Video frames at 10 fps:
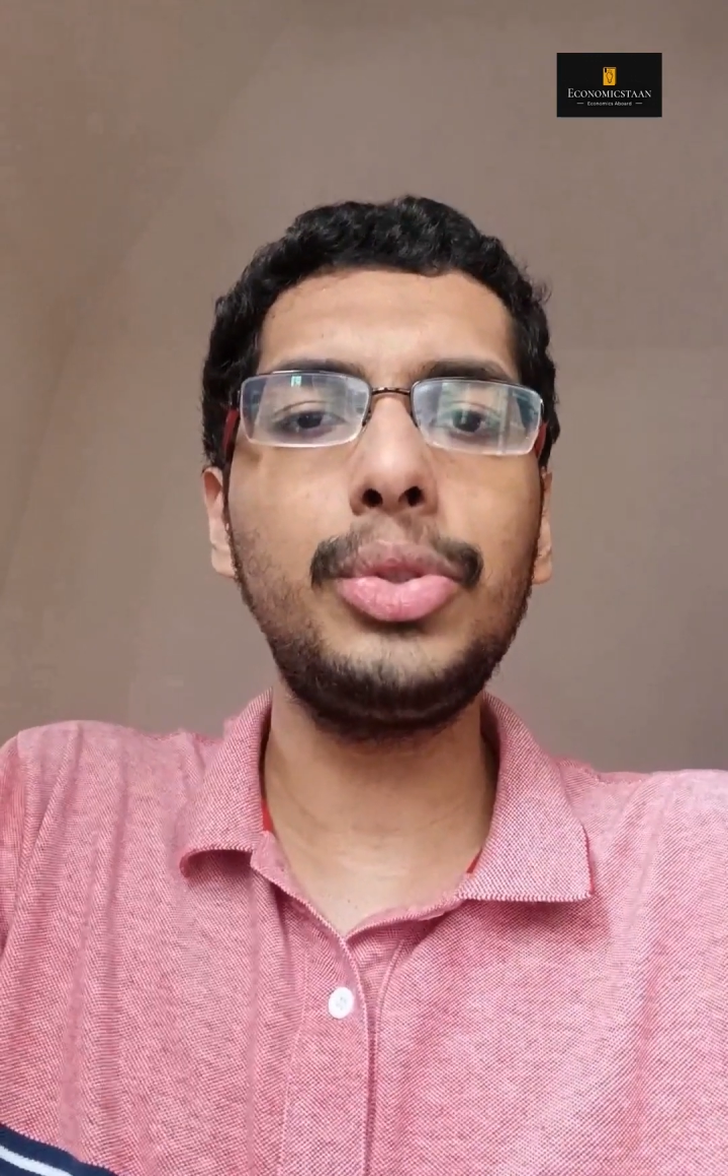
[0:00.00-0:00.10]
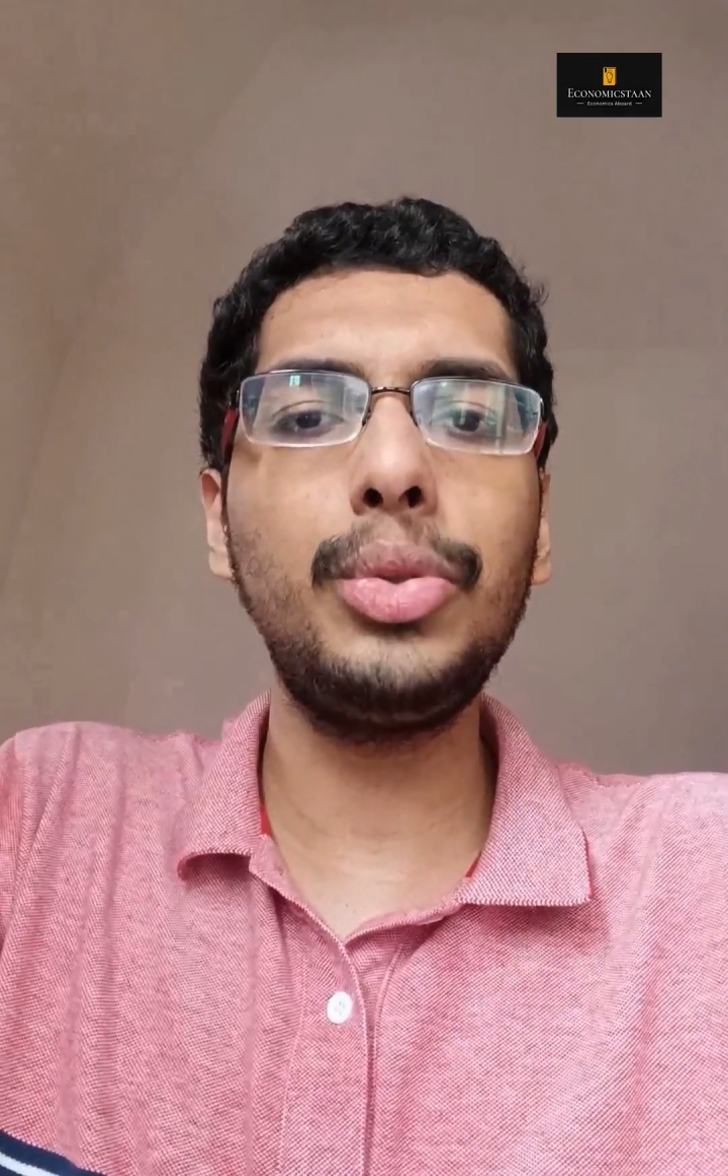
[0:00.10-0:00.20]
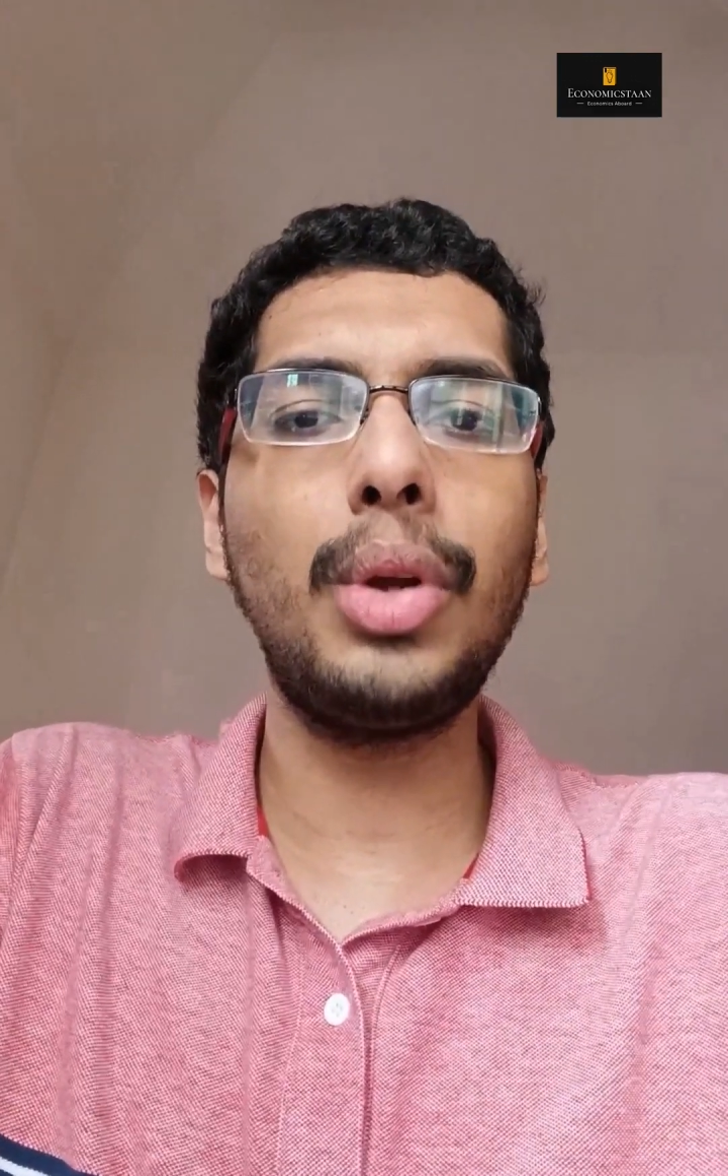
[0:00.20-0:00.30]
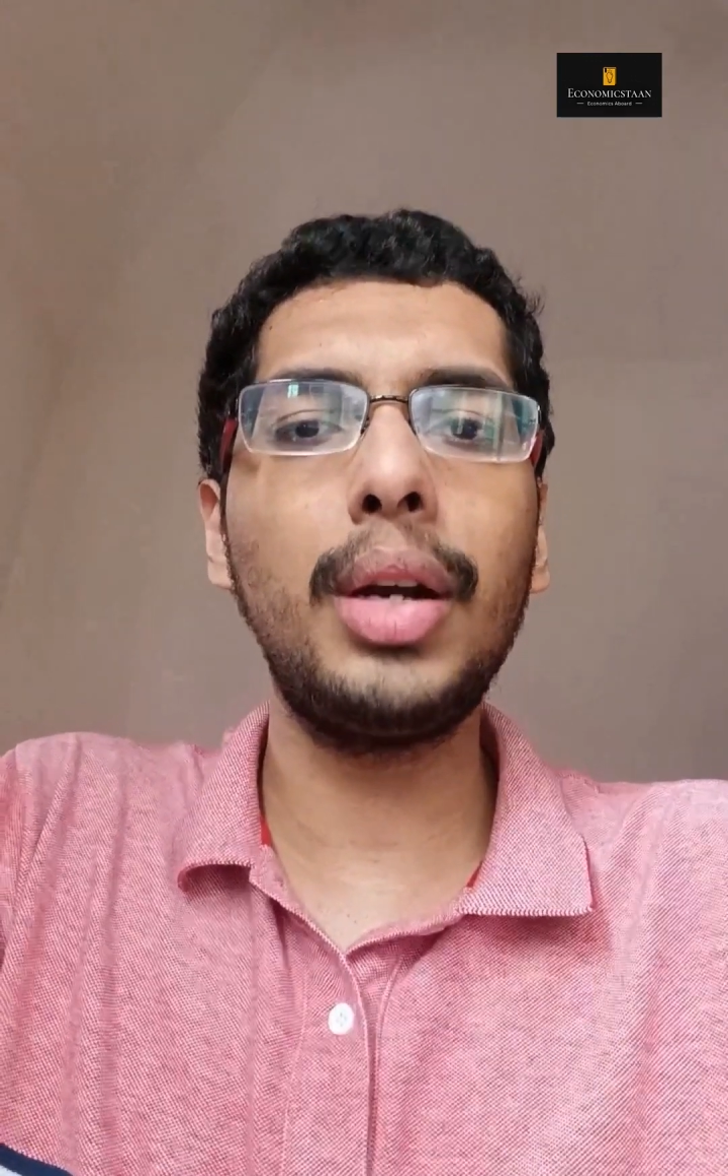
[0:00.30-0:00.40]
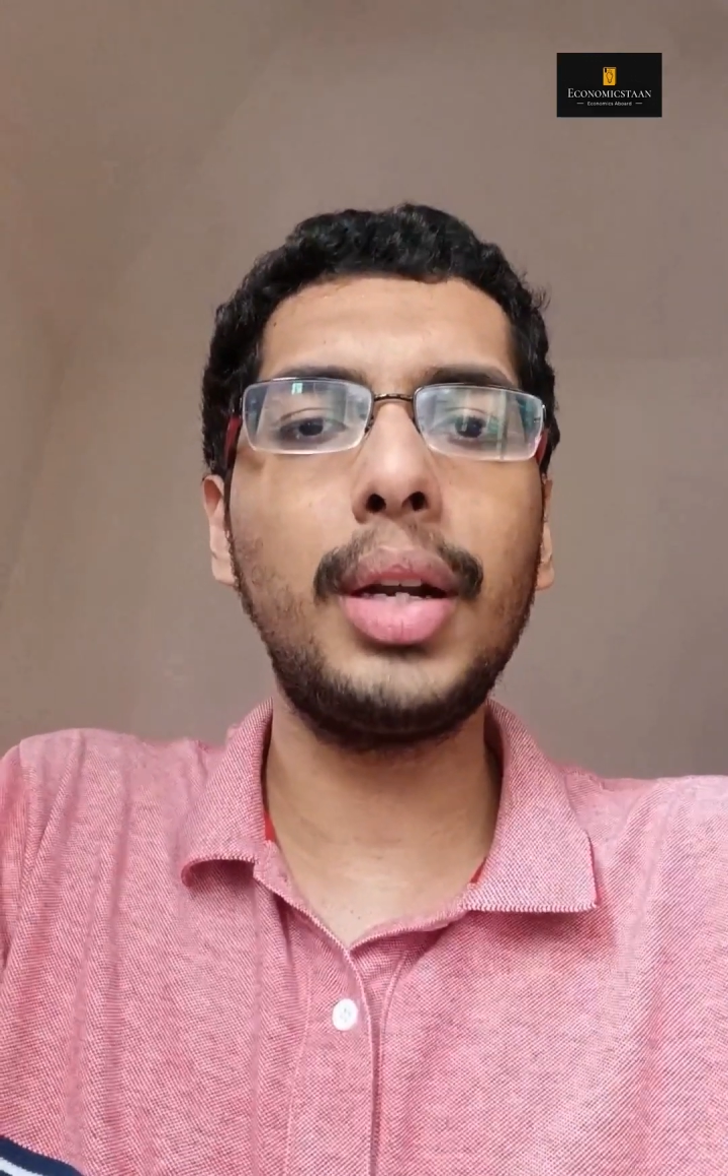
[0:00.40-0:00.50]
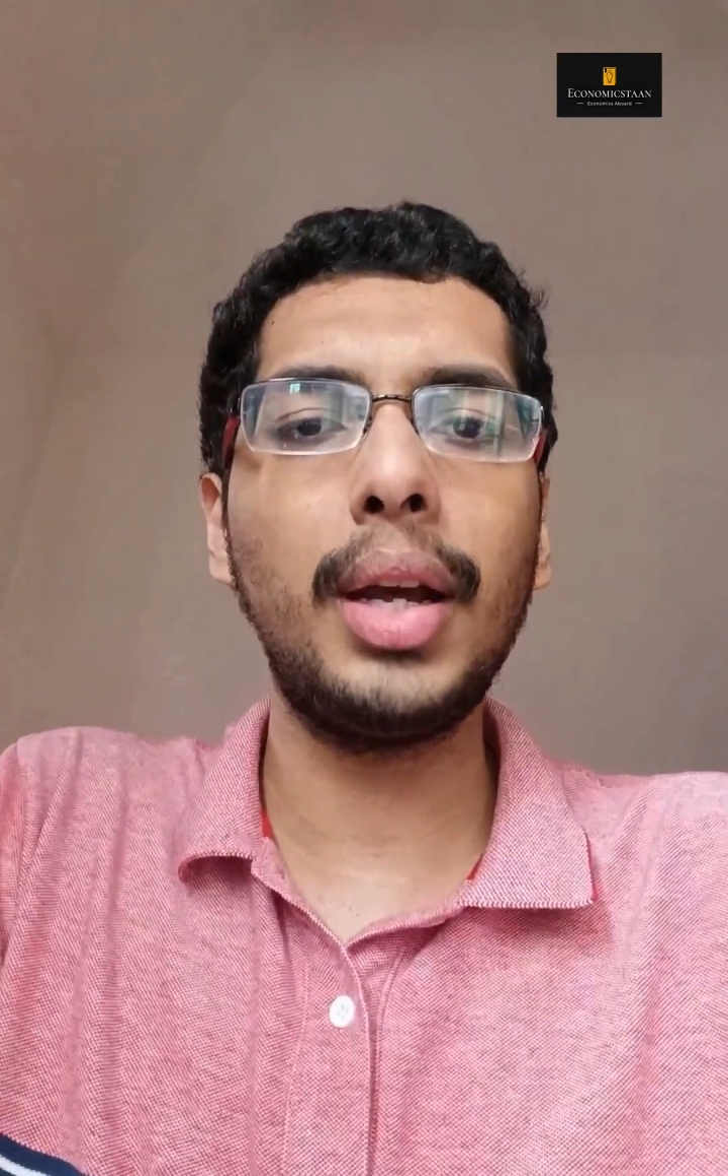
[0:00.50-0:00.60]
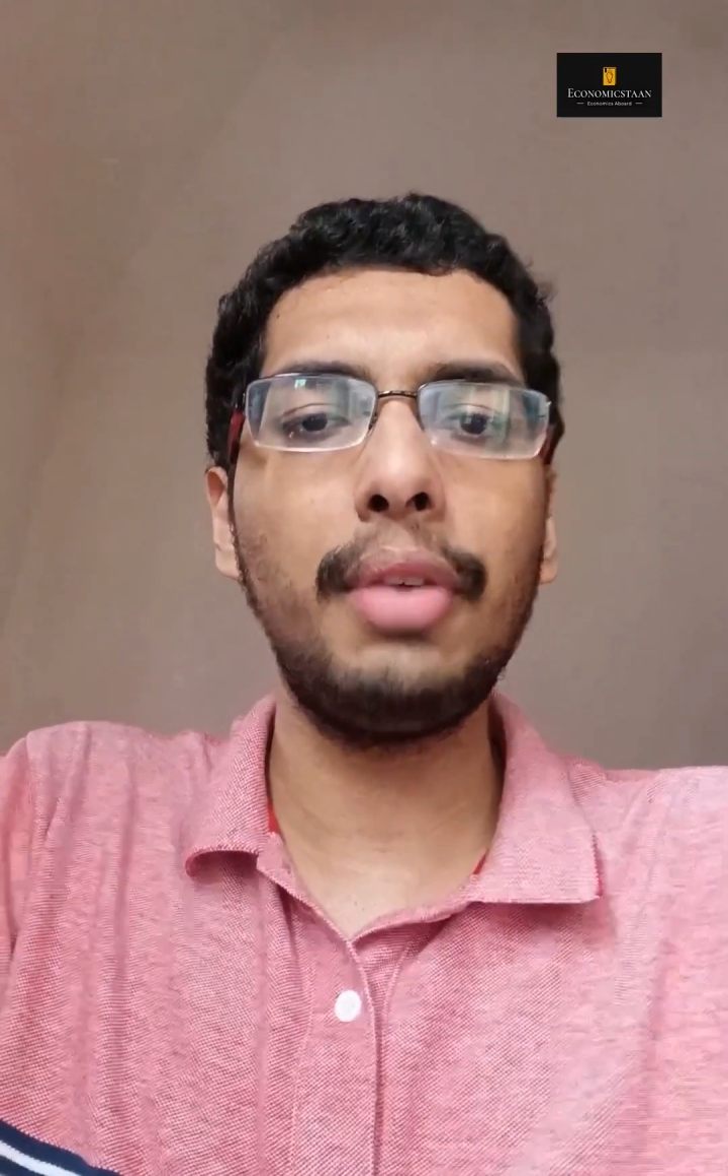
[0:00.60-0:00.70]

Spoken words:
do not